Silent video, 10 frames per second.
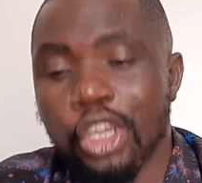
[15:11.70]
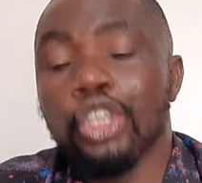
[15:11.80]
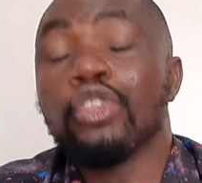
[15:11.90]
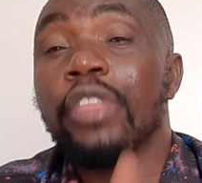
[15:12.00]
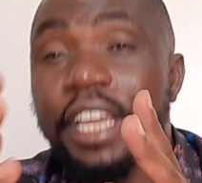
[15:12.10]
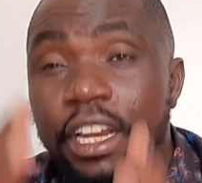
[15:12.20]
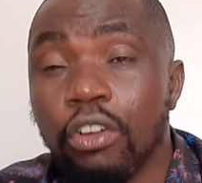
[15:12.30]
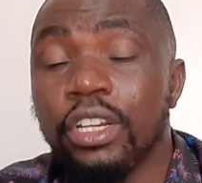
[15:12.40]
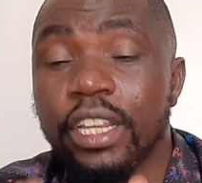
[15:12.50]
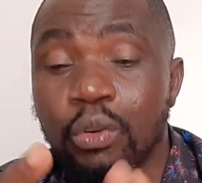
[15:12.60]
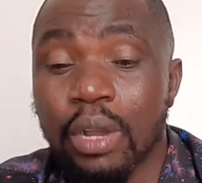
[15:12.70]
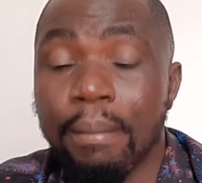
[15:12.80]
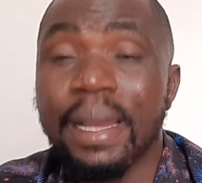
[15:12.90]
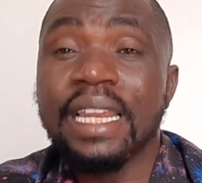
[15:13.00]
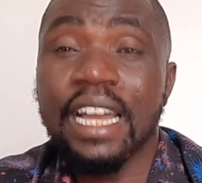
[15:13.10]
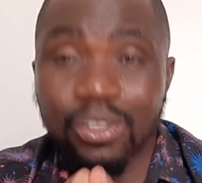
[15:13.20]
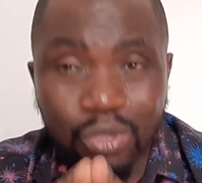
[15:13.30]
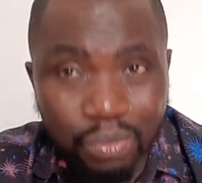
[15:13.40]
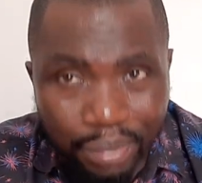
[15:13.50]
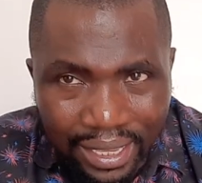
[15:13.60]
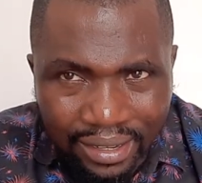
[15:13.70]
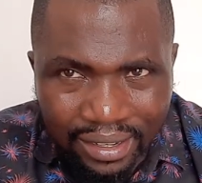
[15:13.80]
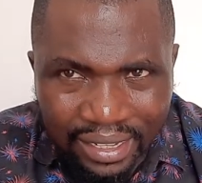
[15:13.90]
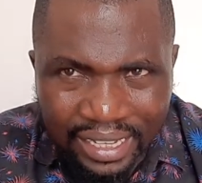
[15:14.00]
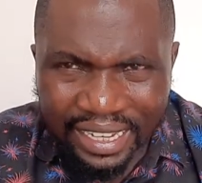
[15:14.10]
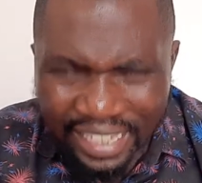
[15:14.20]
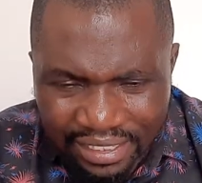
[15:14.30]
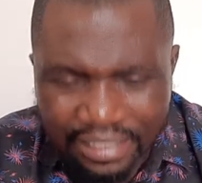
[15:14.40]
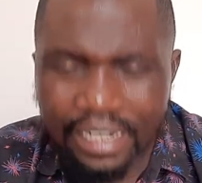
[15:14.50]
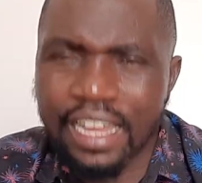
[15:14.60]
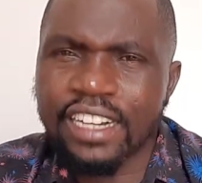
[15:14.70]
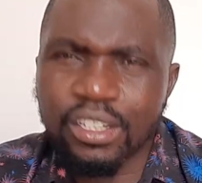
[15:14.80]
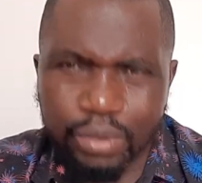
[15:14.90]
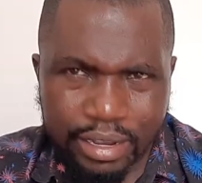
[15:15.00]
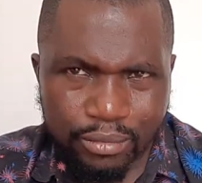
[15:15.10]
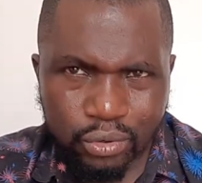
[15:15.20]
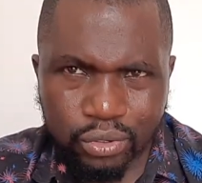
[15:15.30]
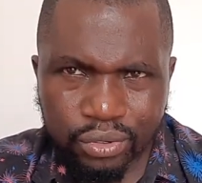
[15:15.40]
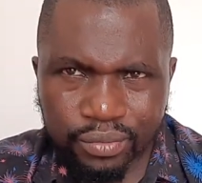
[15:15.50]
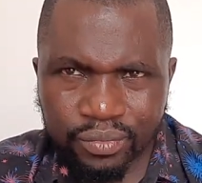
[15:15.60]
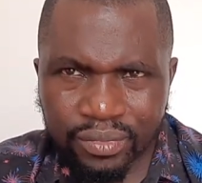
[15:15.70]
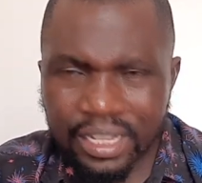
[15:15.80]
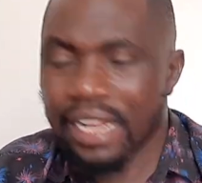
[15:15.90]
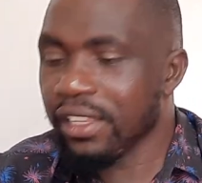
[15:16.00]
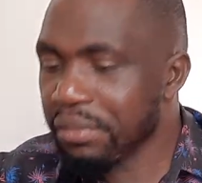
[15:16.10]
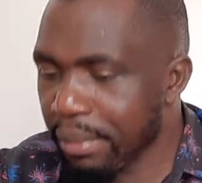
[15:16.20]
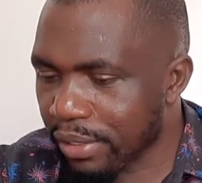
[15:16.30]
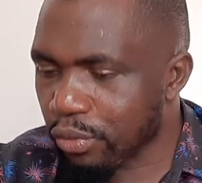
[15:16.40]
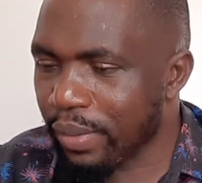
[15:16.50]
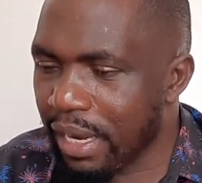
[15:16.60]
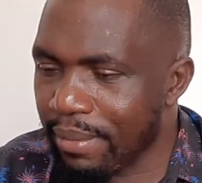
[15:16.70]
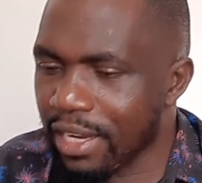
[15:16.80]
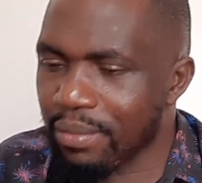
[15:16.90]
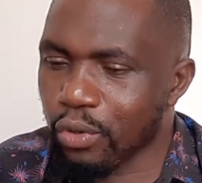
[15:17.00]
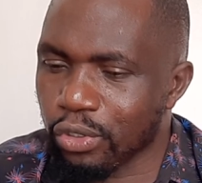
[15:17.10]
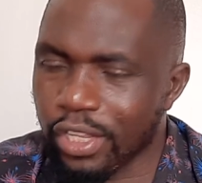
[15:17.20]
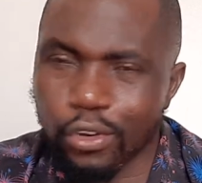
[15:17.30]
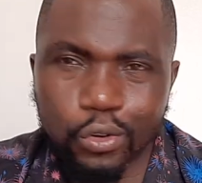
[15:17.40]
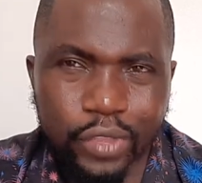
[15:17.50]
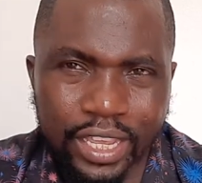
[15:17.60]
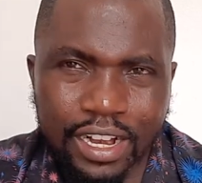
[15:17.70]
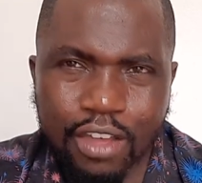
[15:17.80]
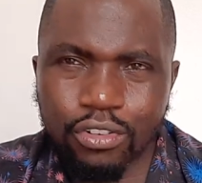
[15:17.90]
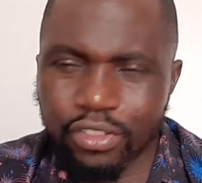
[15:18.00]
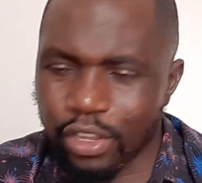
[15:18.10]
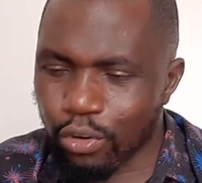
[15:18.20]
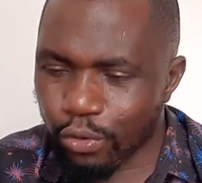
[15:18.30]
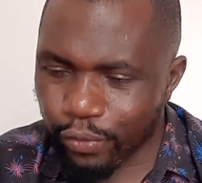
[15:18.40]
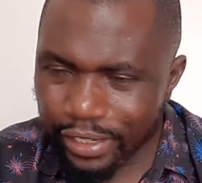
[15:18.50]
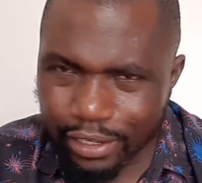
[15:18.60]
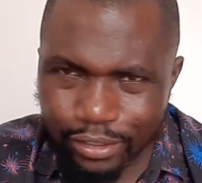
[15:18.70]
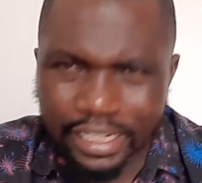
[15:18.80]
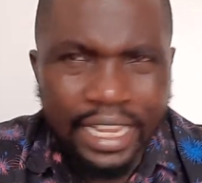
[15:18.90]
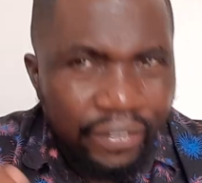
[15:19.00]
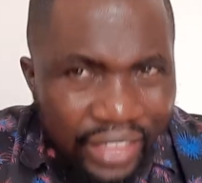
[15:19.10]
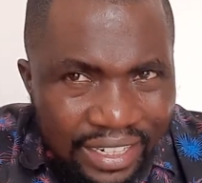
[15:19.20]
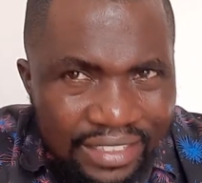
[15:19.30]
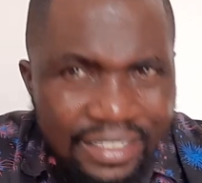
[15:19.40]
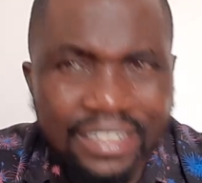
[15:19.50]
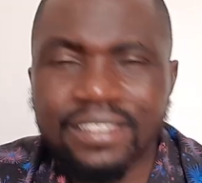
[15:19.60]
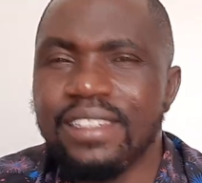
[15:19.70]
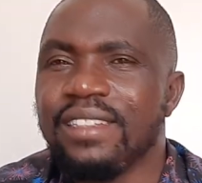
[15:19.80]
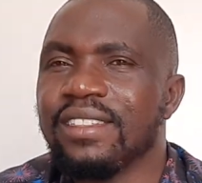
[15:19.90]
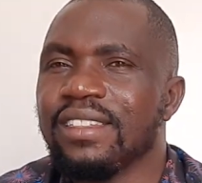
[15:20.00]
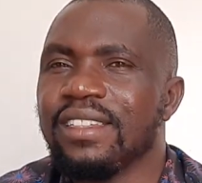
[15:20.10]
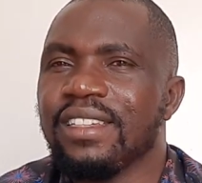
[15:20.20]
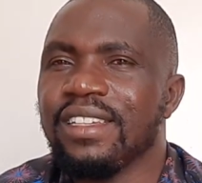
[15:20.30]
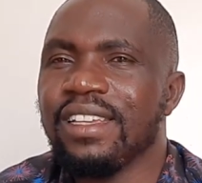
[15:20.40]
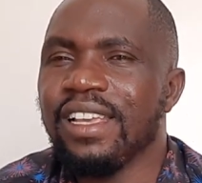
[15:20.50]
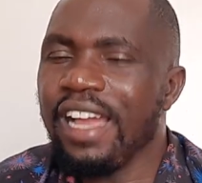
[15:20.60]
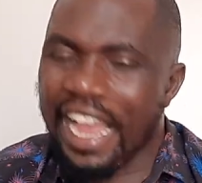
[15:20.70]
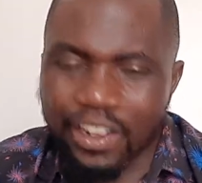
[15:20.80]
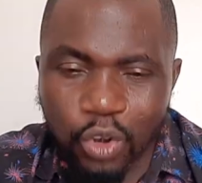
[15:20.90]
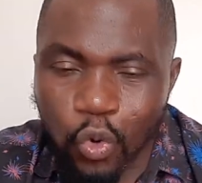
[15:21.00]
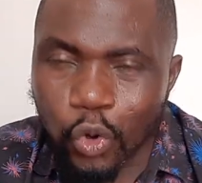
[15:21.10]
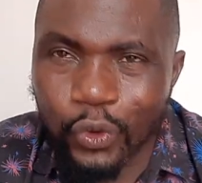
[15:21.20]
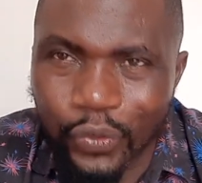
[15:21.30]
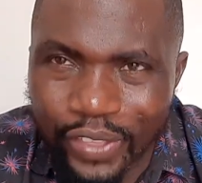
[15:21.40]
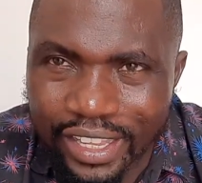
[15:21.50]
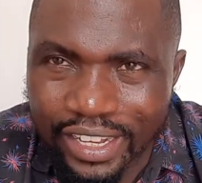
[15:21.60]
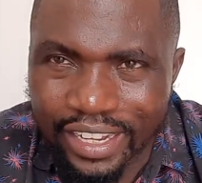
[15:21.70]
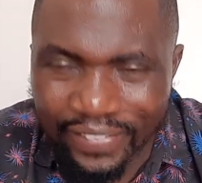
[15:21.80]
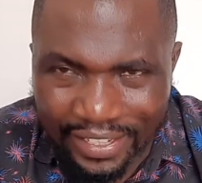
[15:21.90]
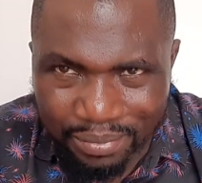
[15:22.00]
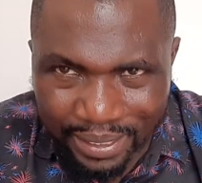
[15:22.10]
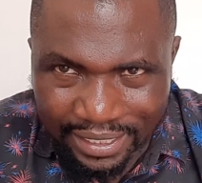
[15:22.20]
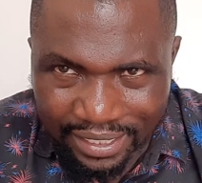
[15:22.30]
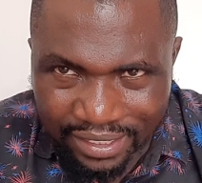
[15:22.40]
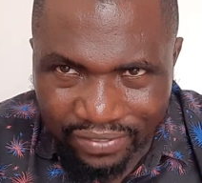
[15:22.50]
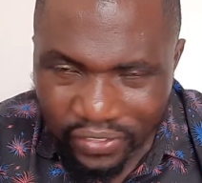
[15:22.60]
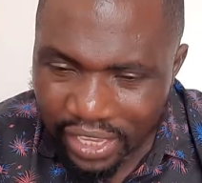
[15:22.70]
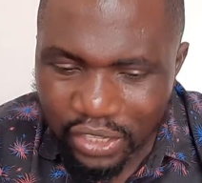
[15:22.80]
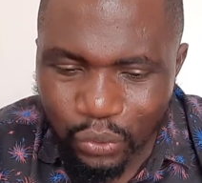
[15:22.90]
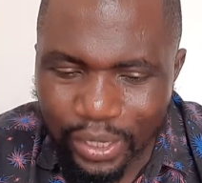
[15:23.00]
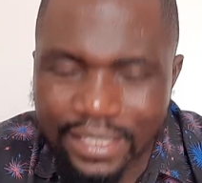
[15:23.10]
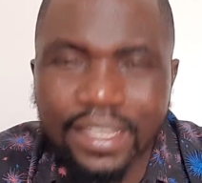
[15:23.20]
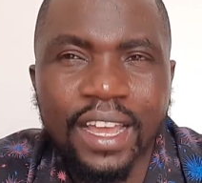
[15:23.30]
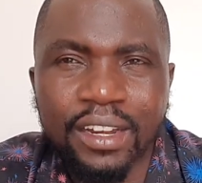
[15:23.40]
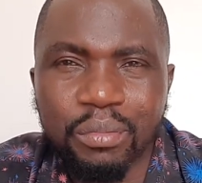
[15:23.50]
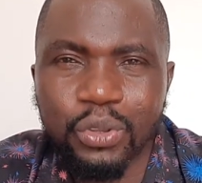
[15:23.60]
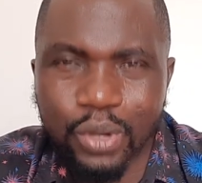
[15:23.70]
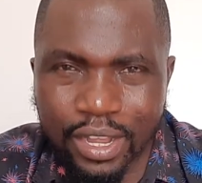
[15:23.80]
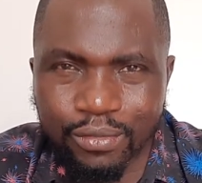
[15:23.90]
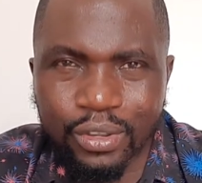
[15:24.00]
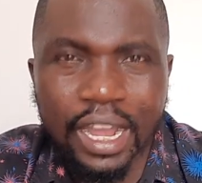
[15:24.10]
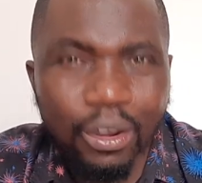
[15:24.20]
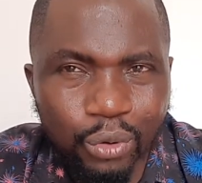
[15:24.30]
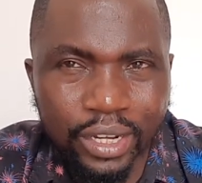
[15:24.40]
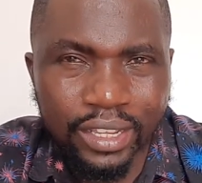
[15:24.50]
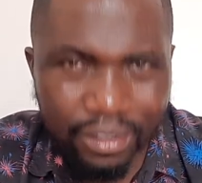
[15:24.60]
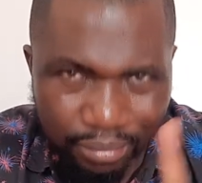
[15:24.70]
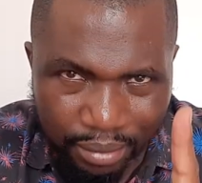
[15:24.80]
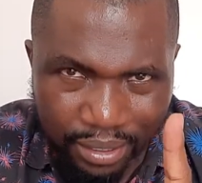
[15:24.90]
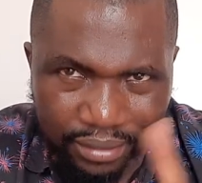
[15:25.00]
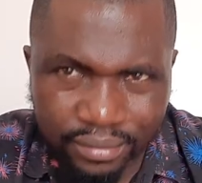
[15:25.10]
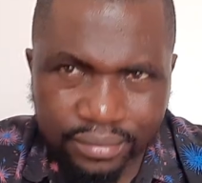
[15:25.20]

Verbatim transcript: So the ground in Ukambani as we speak is still anti-William Ruto. And these members of parliament, because they go to the ground, they go to funerals, they understand this. I don't know what you think. That's my take. Thank you guys, and may you have a good day. Bye-bye.